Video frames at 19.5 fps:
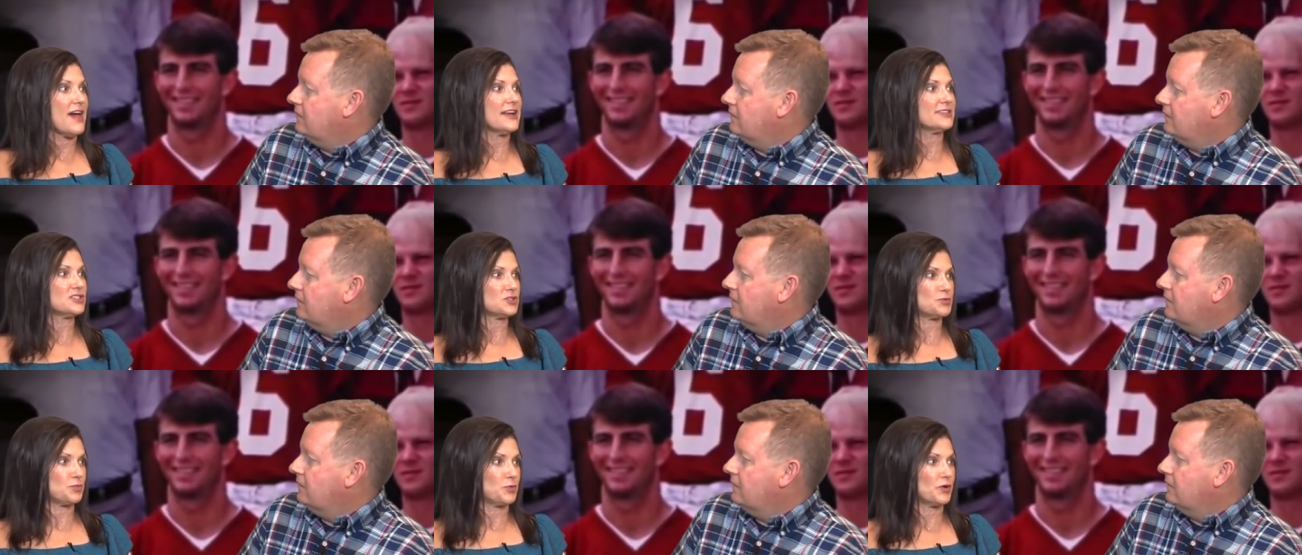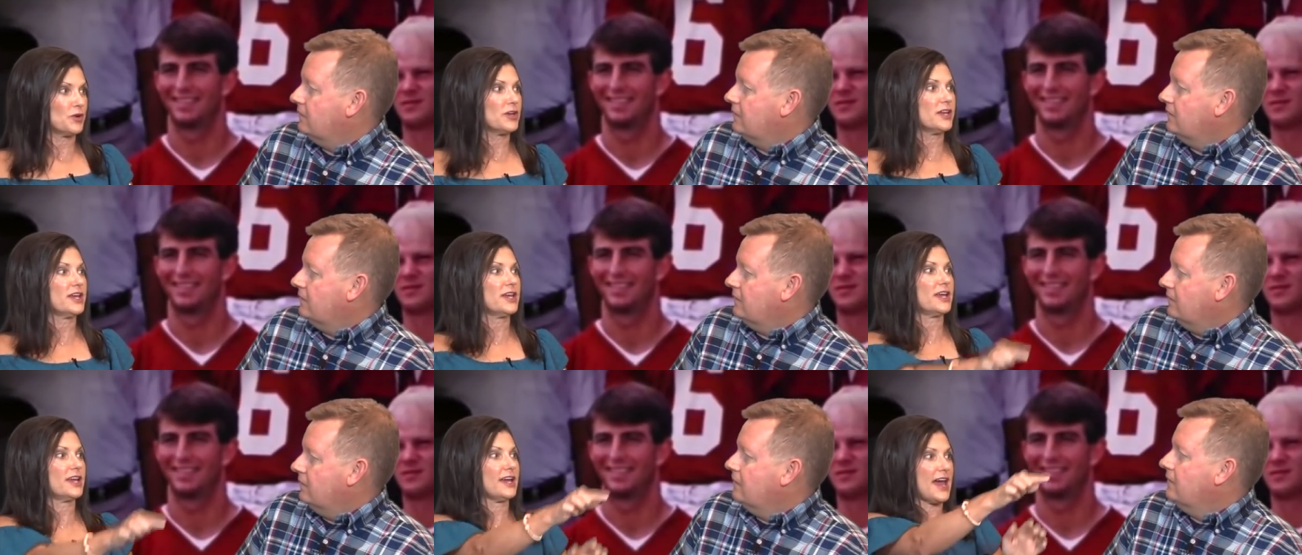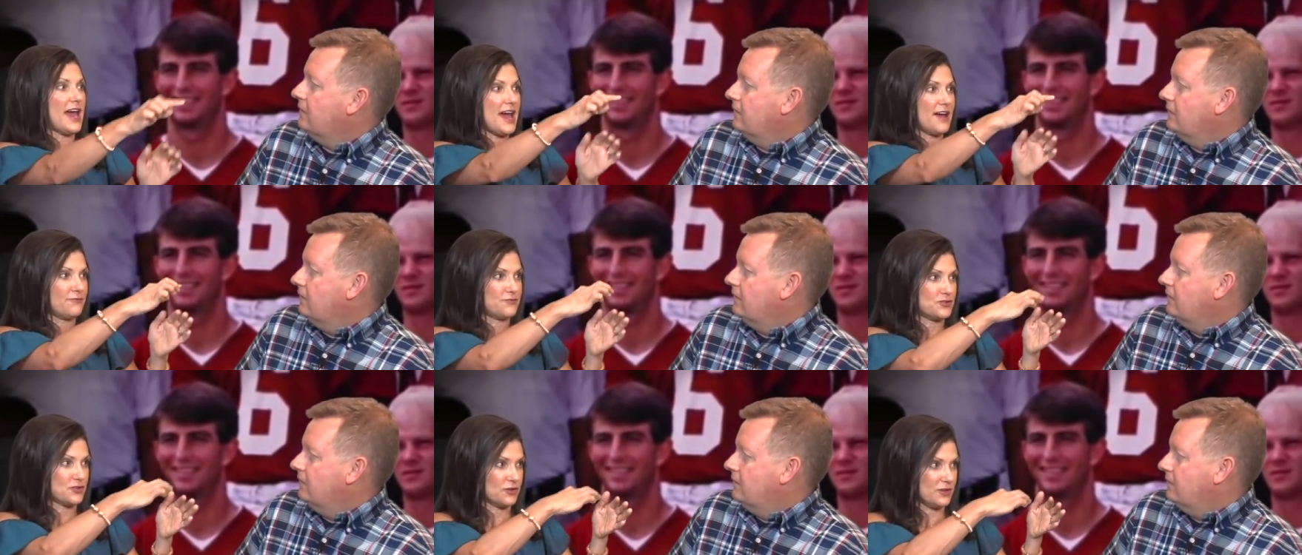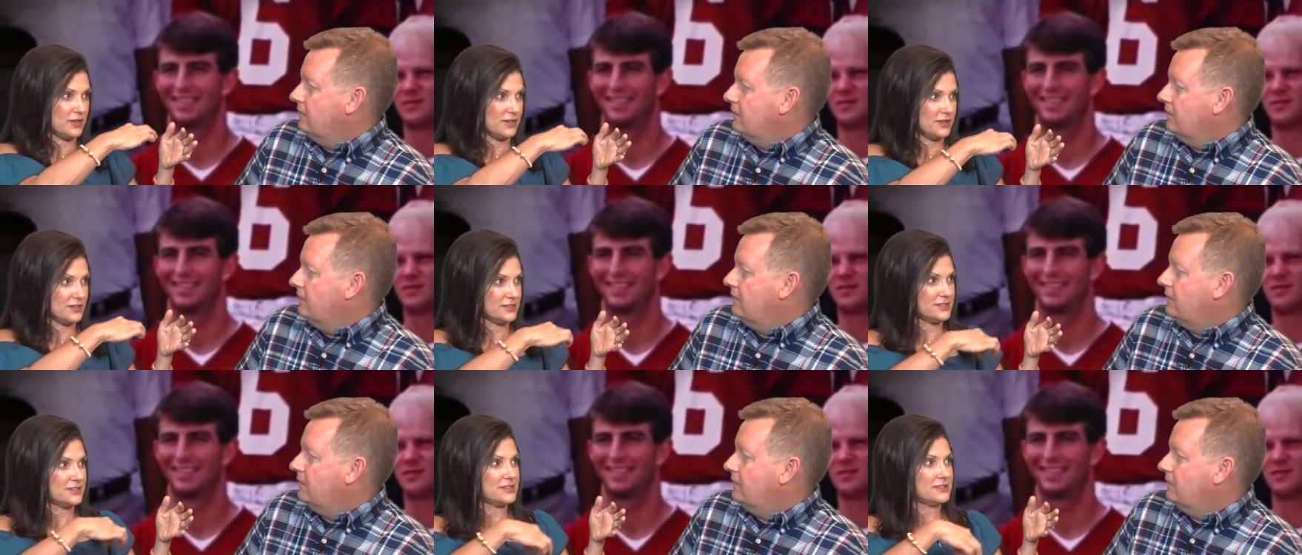Speaker 1: that spring after
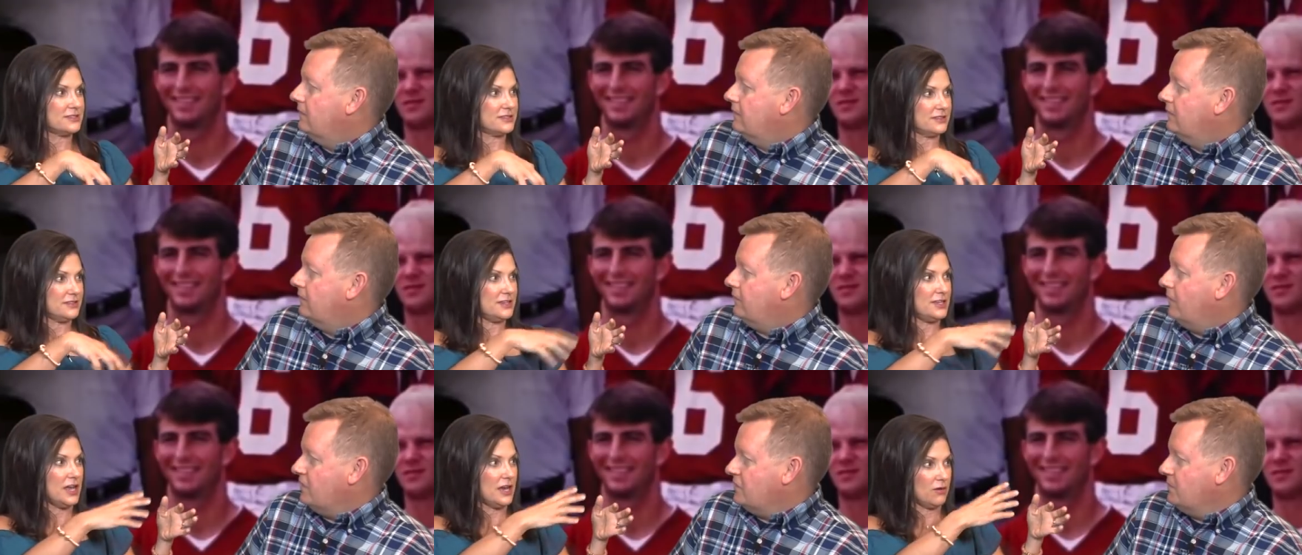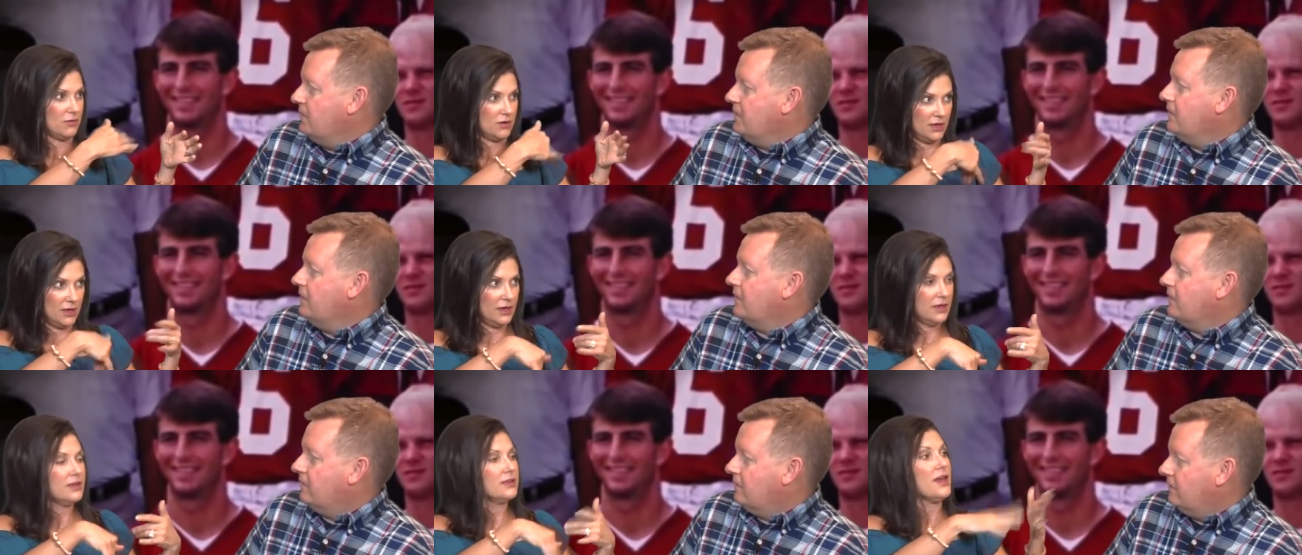his you Freshman know year.